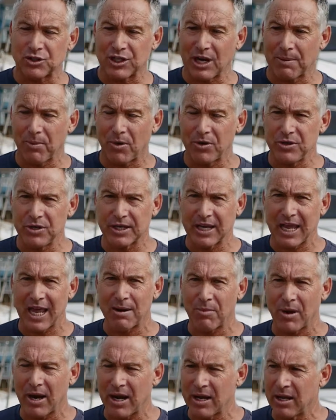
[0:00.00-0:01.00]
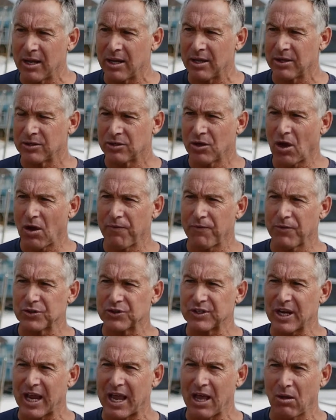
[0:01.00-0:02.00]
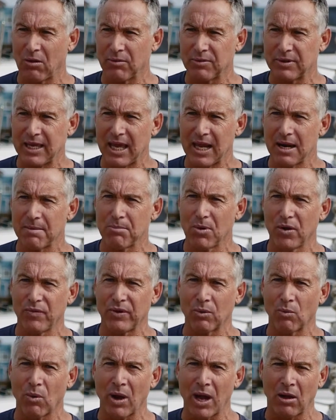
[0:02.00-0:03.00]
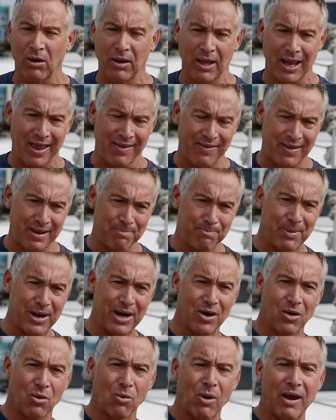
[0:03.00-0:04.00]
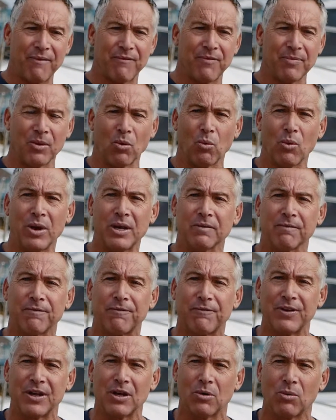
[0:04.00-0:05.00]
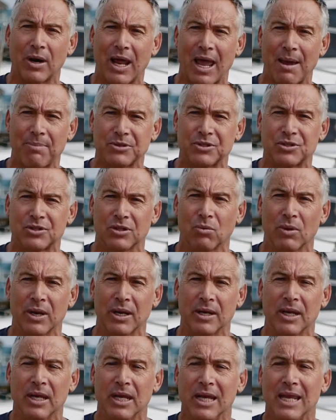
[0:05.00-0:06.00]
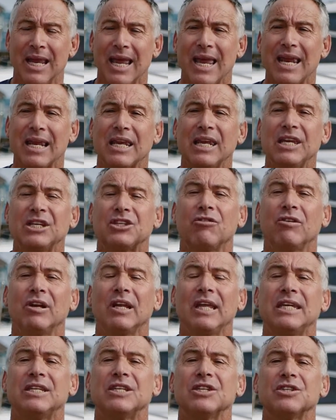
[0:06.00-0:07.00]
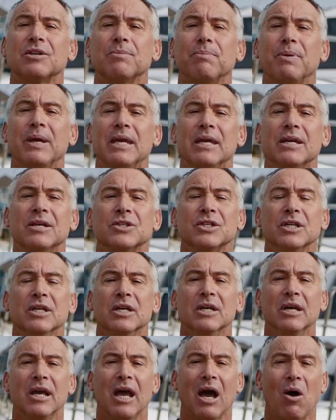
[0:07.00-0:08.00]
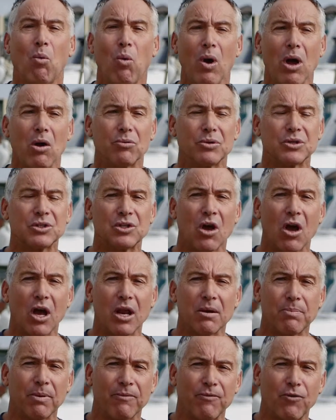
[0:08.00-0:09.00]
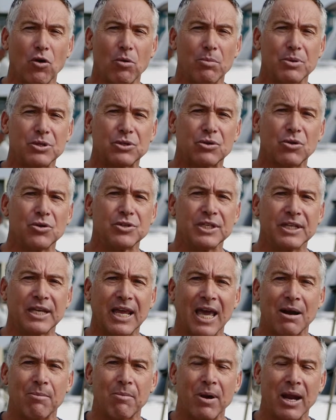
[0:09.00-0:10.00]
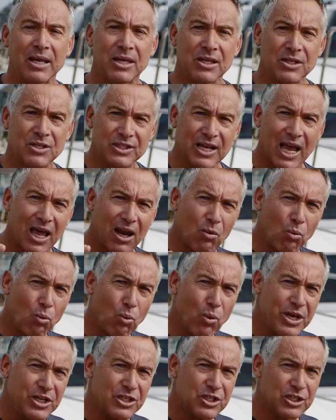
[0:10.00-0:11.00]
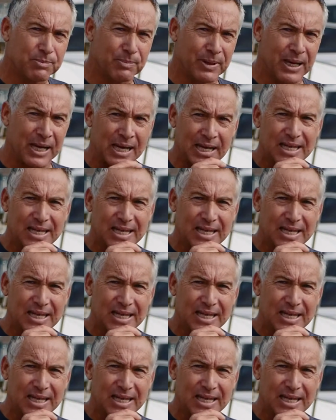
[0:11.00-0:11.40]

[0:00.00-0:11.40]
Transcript: Jump on your catamaran, go for a sail, get it moving well, and then bear away from the wind and feel what happens to the wind. It literally disappears. A well-designed performance cruising catamaran can sail at wind speed.